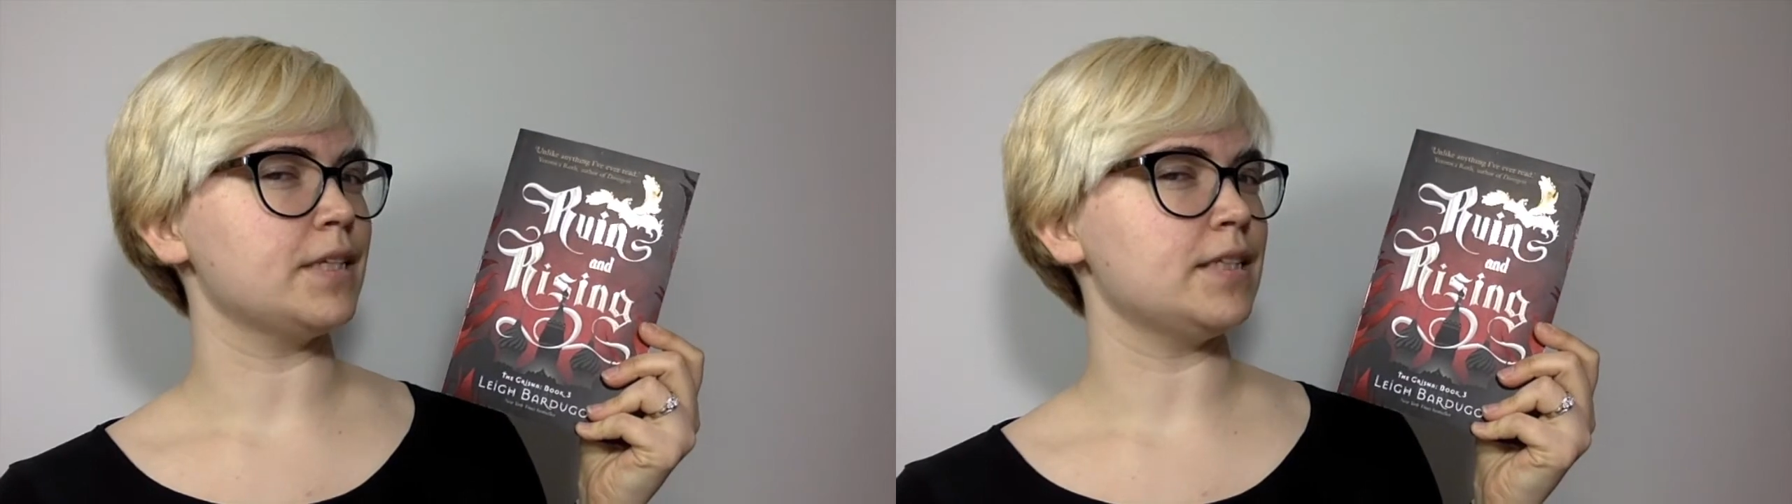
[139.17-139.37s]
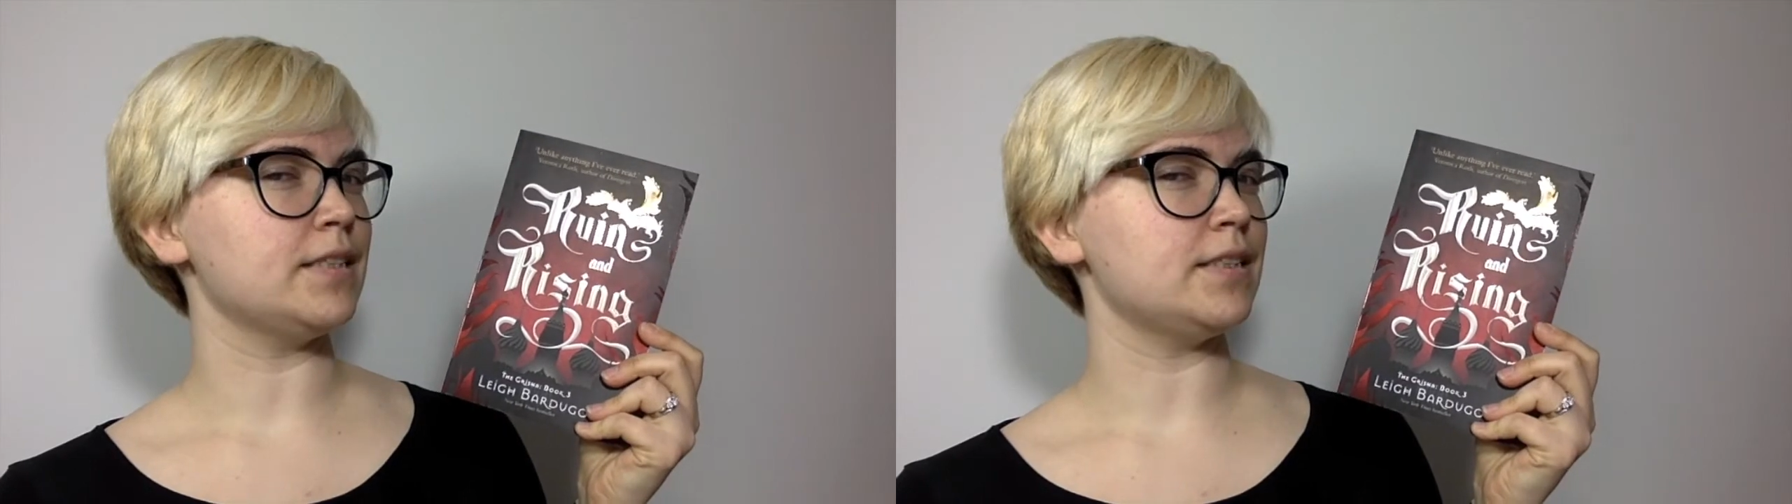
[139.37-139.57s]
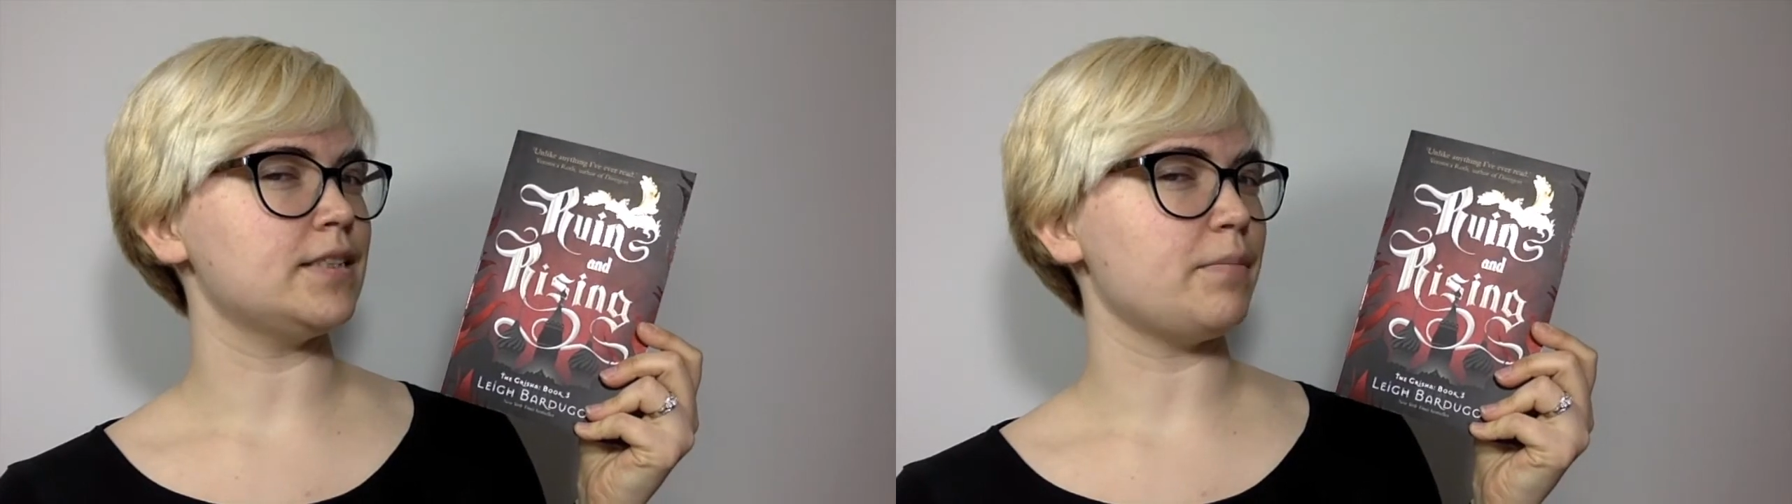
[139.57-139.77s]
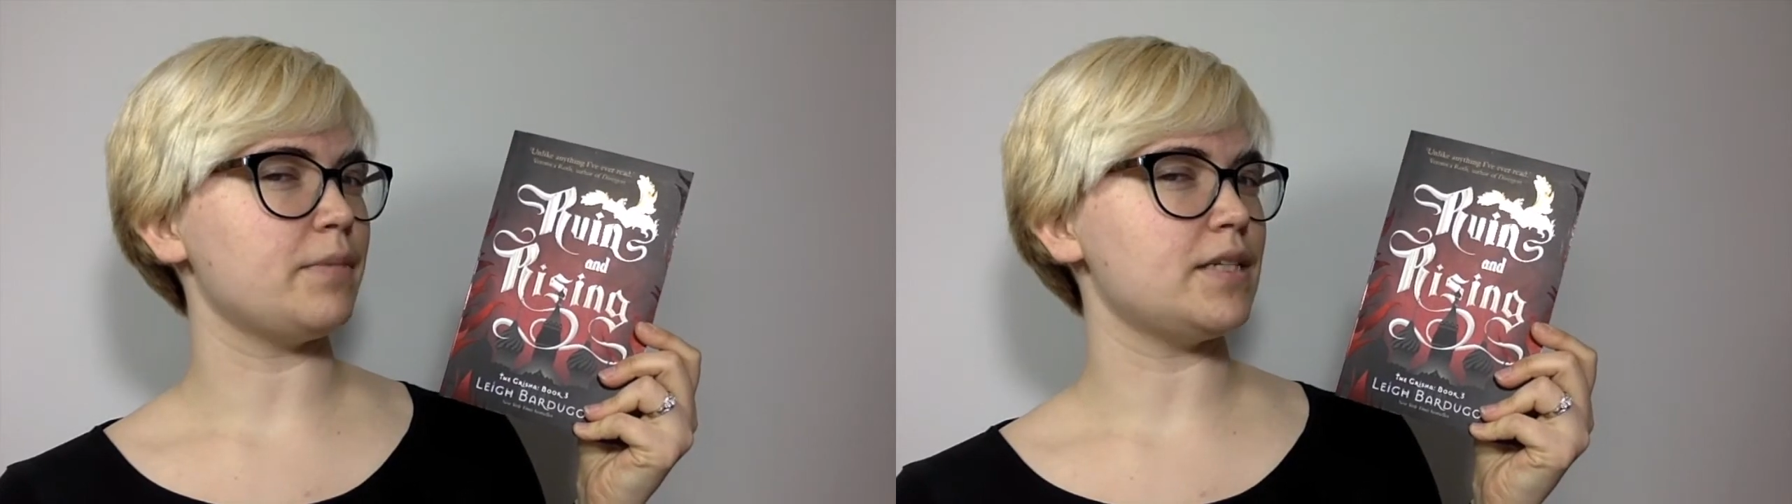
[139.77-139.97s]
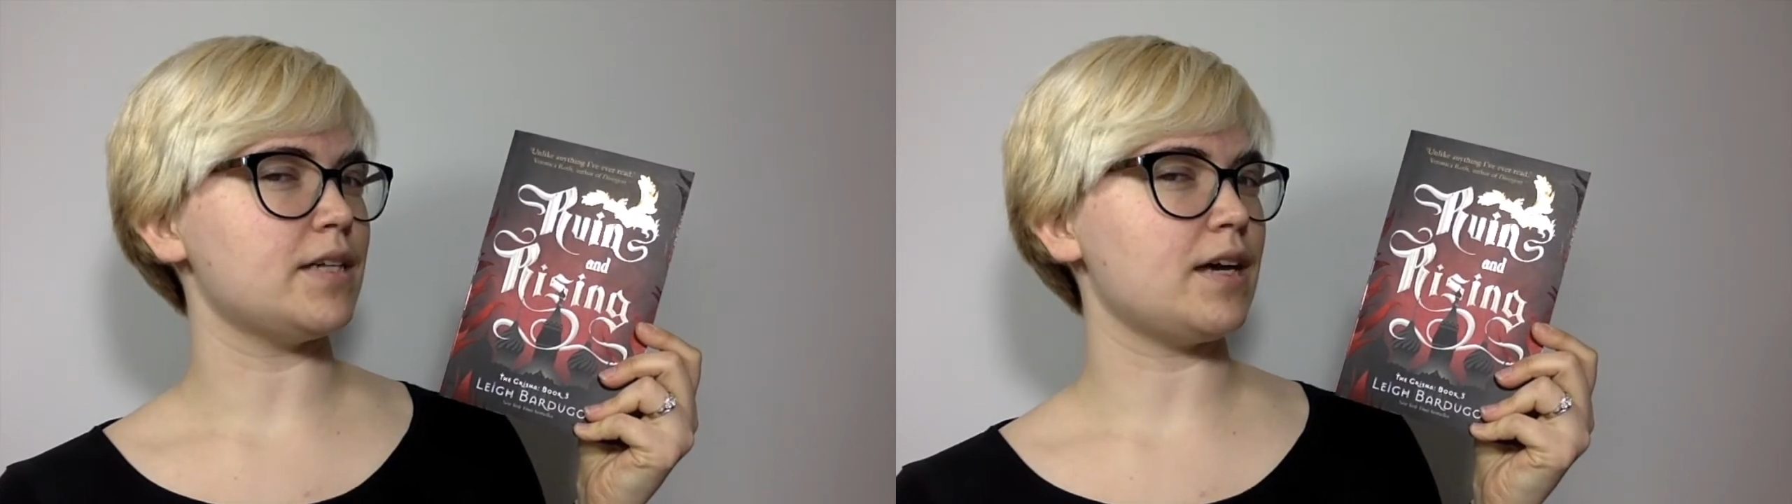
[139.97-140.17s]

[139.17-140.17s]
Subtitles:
is that meant to